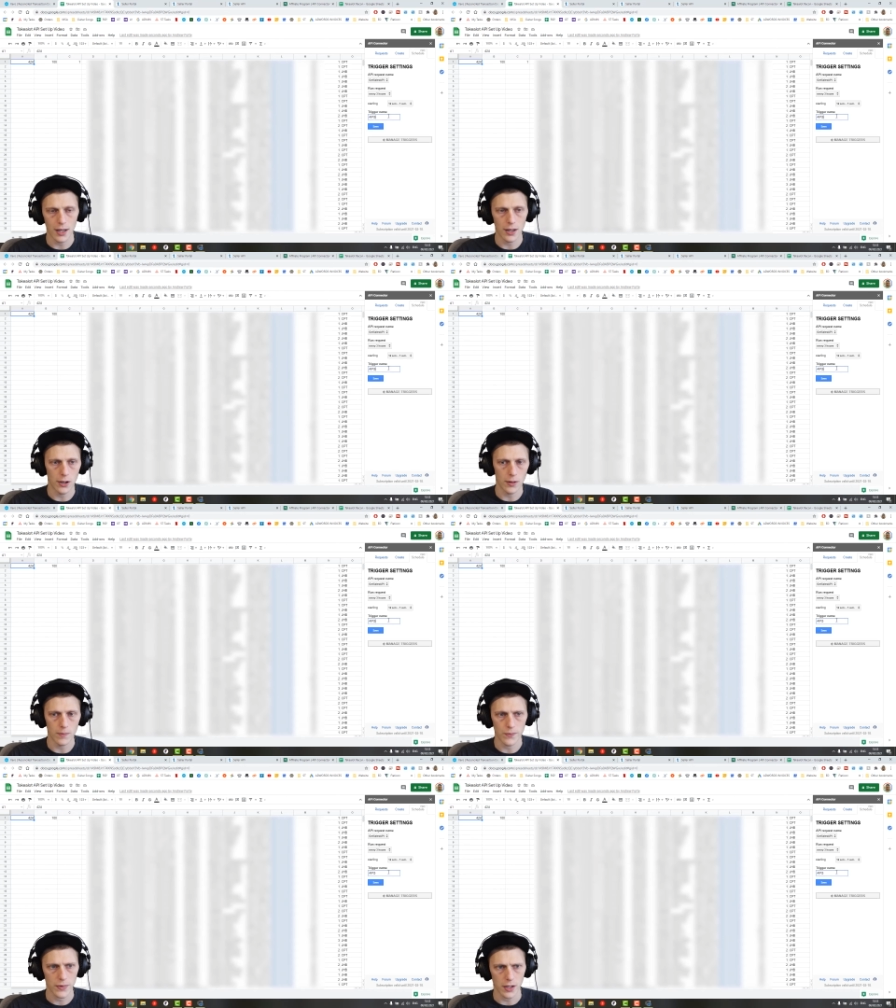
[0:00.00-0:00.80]

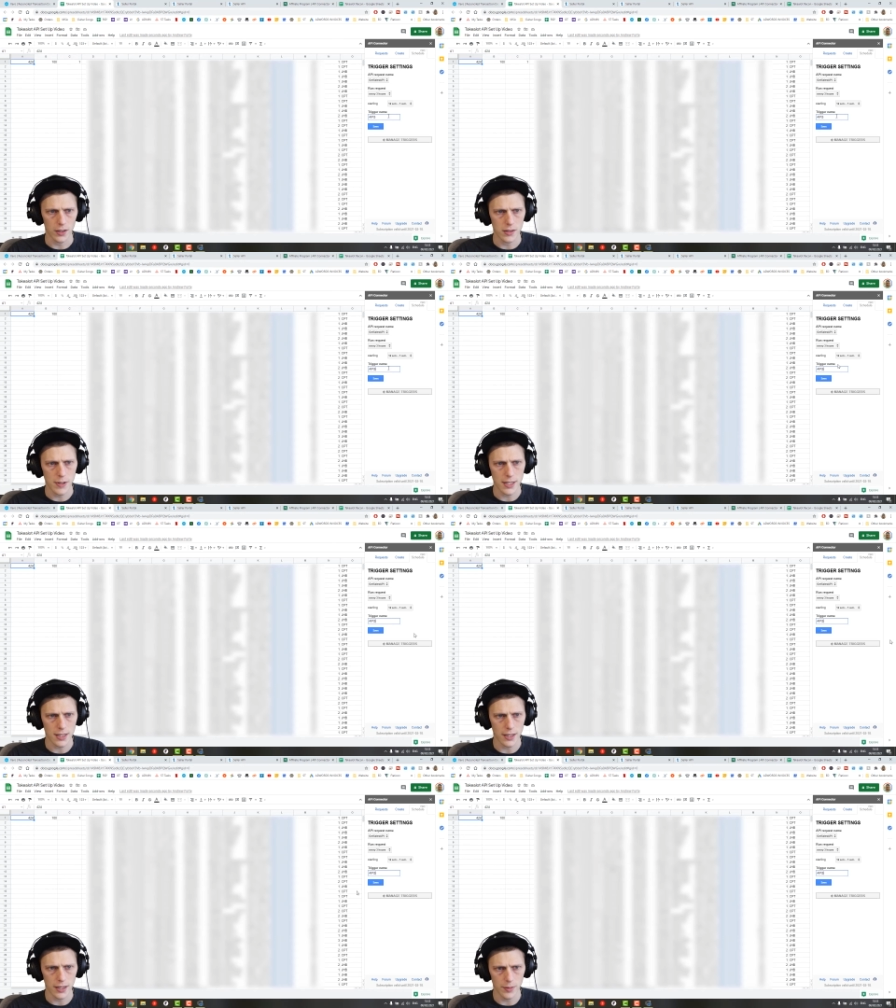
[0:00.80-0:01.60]
Um, yeah, it's
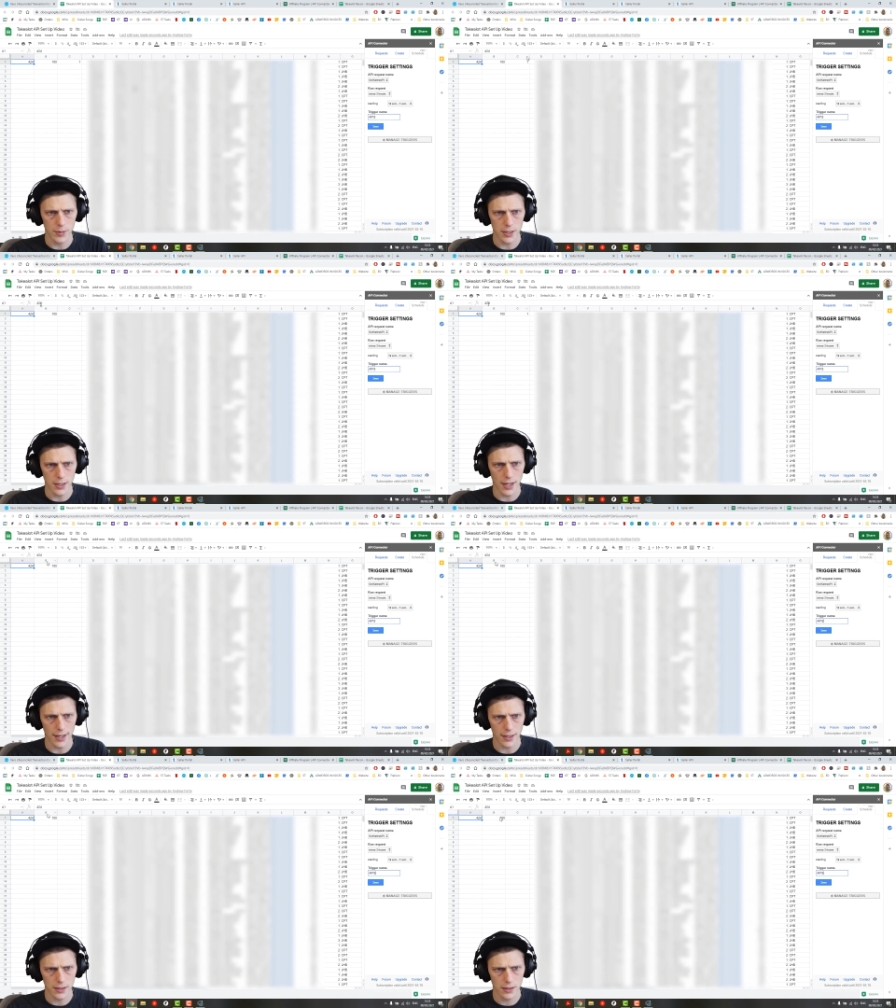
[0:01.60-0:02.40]
basically limited
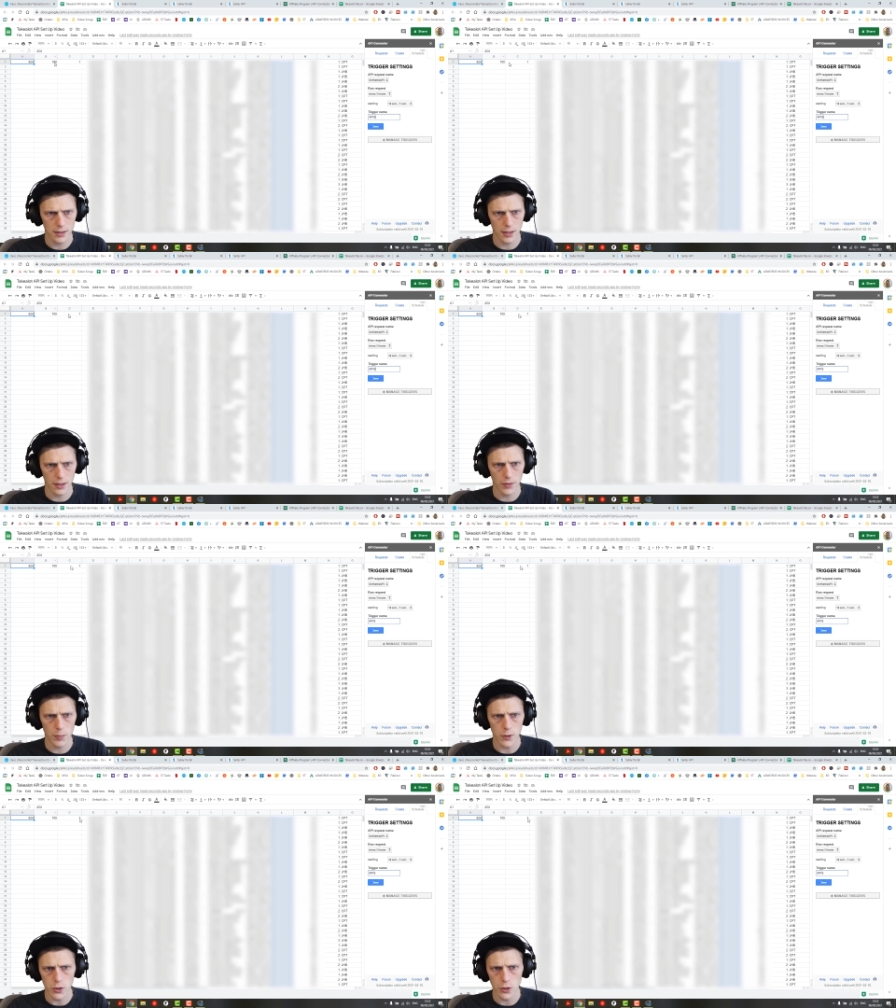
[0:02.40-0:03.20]
at if I
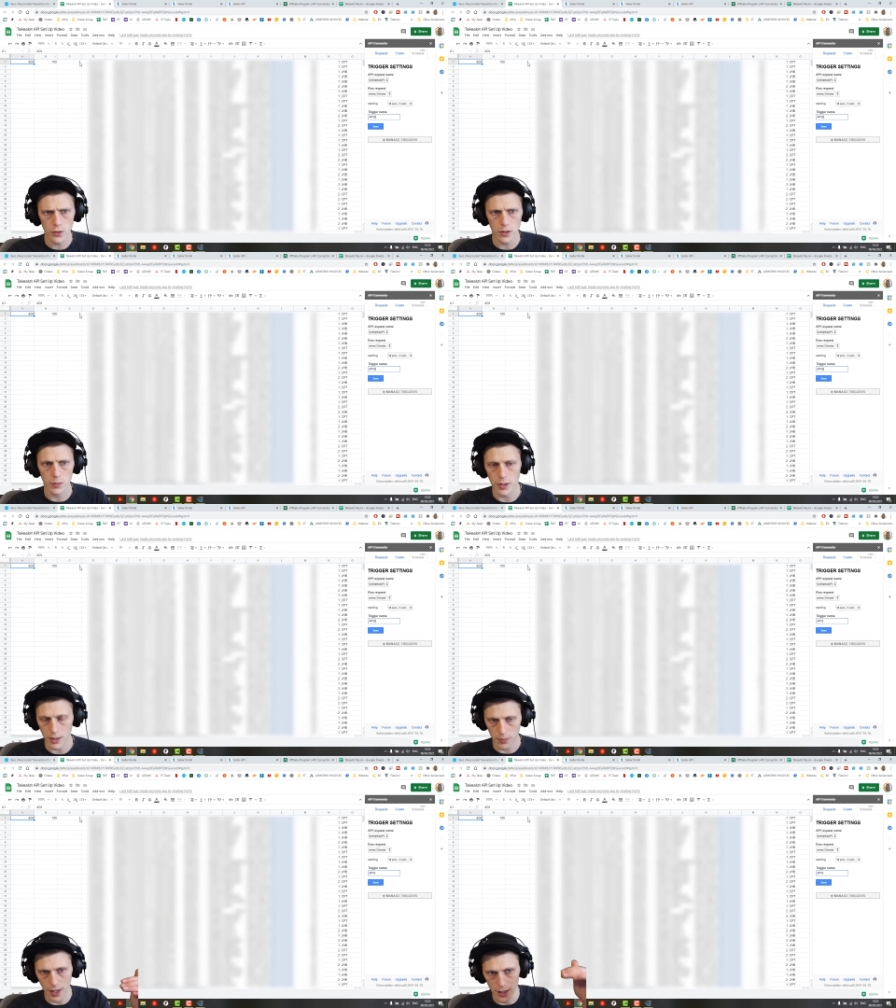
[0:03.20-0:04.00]
put two, it'll
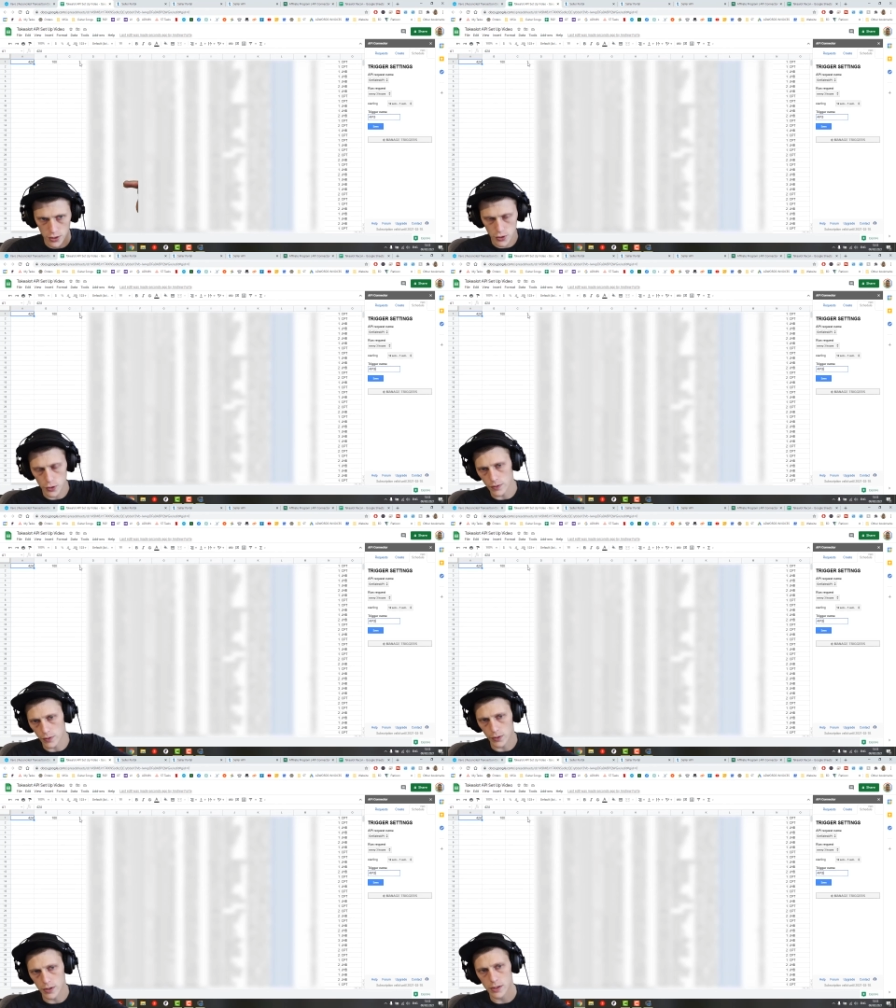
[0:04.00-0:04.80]
bring page two of
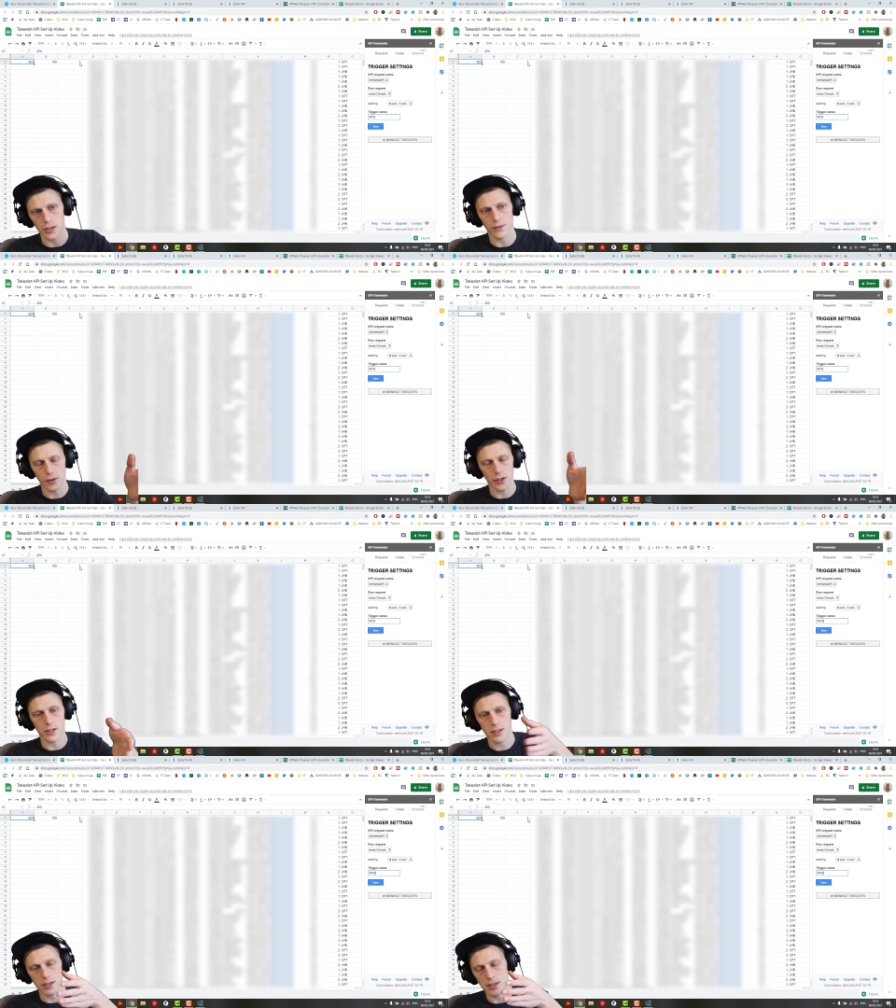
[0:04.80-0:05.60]
the order. So I've
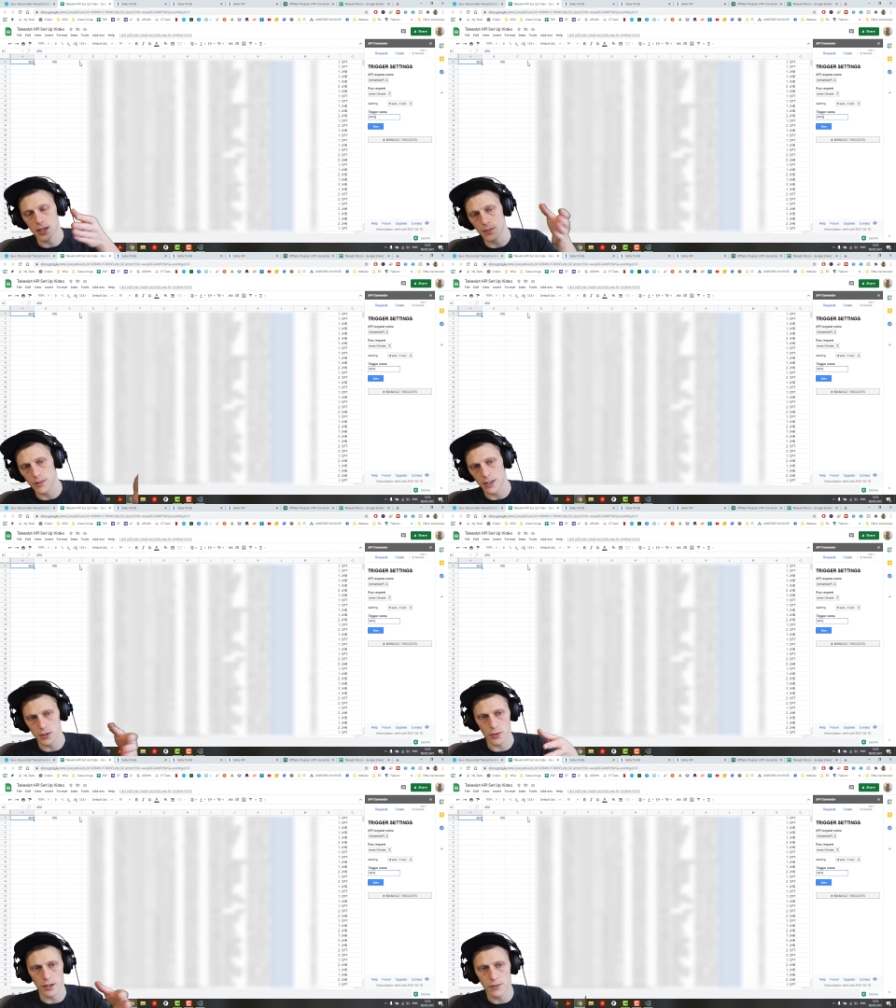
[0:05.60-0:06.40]
got some
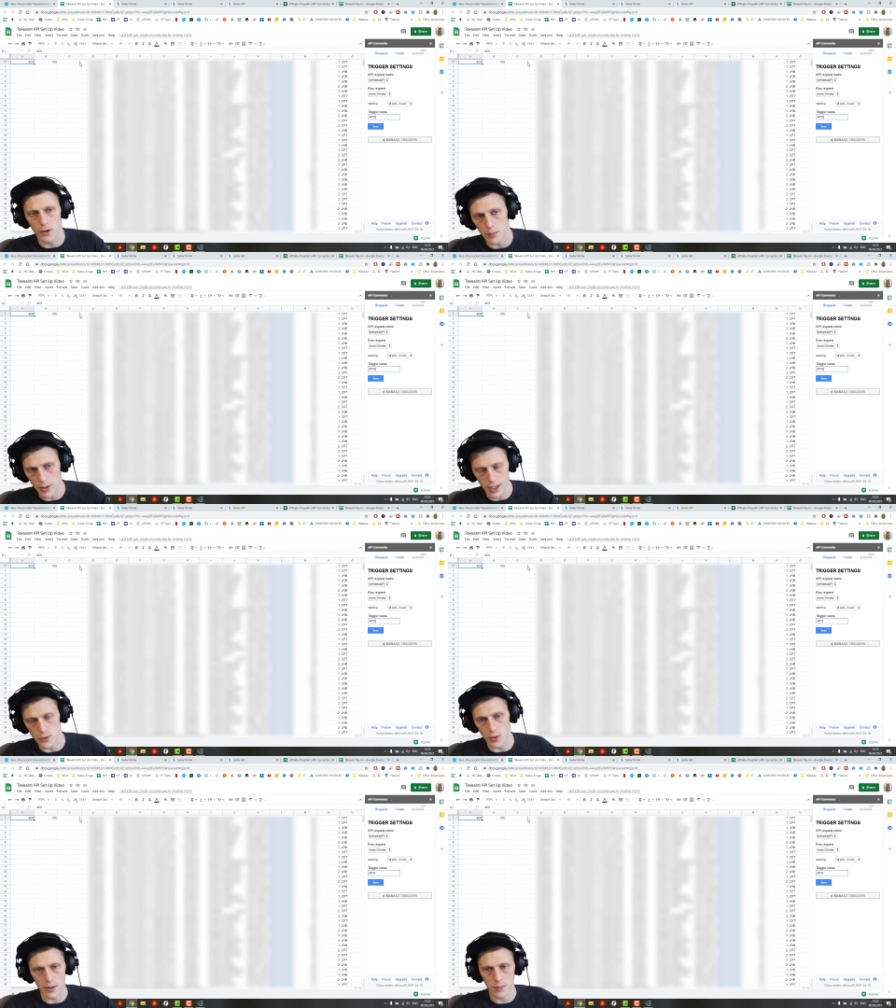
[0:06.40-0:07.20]
things where I've got
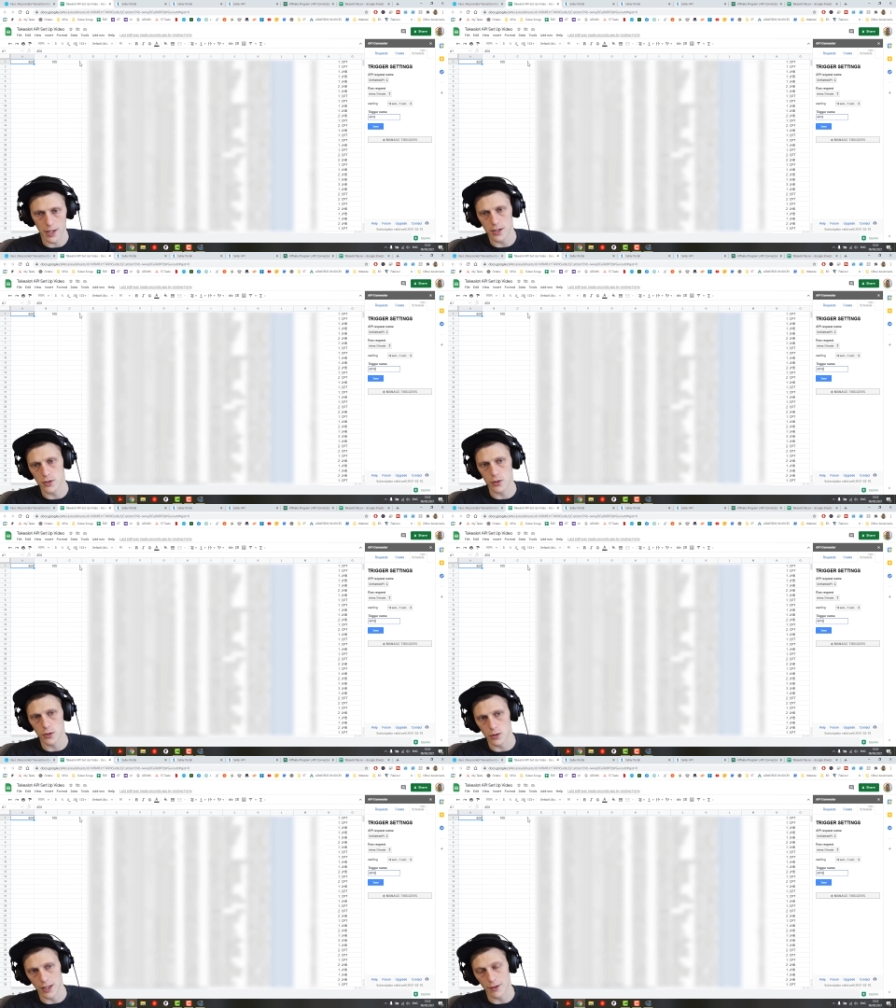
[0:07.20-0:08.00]
page one, page
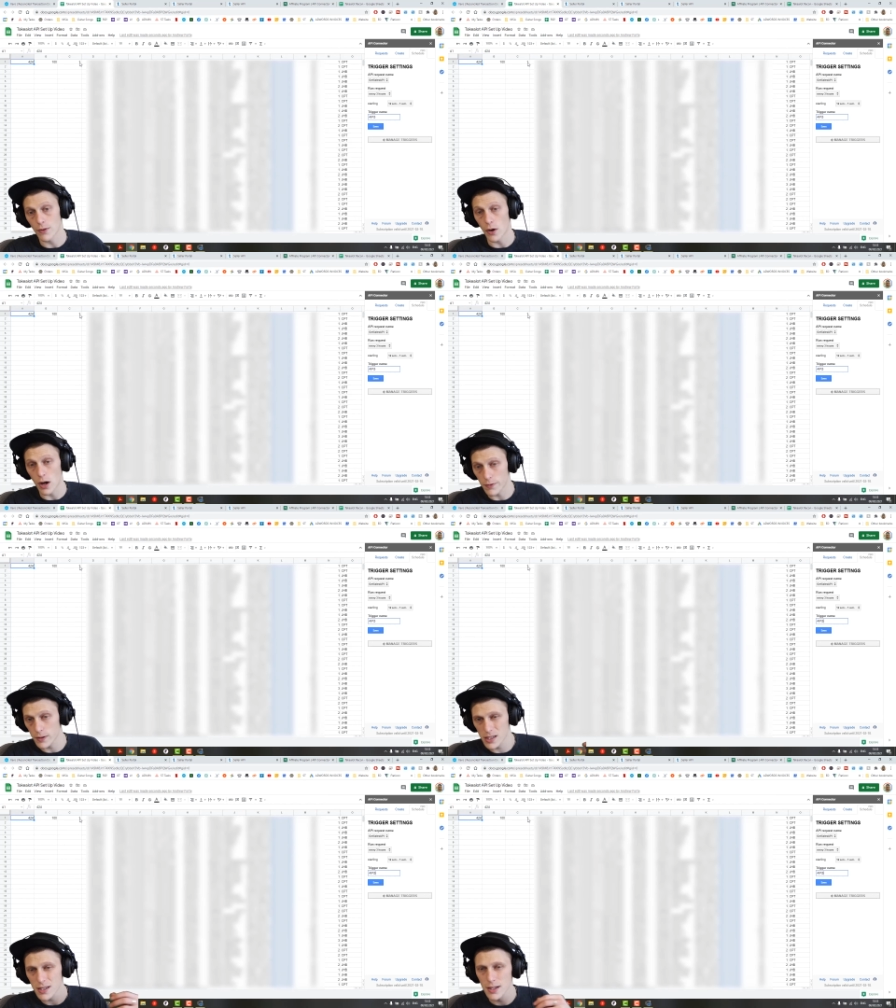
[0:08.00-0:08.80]
two, like for
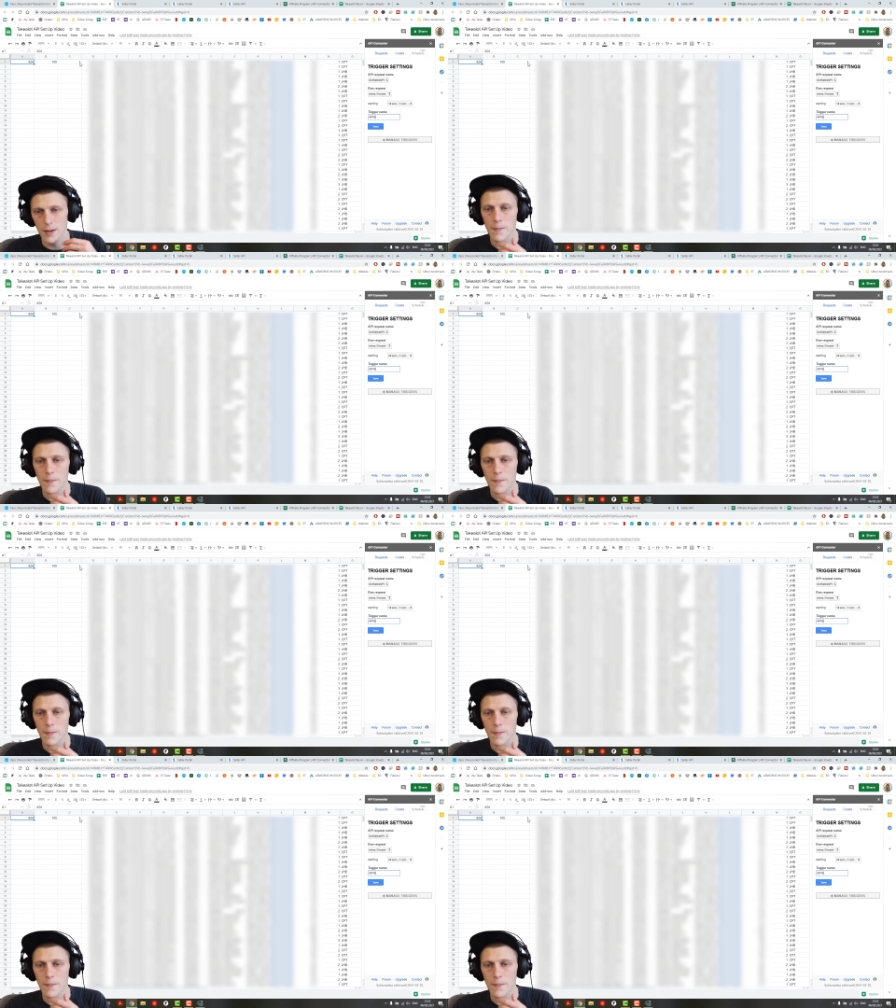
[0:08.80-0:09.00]
offers,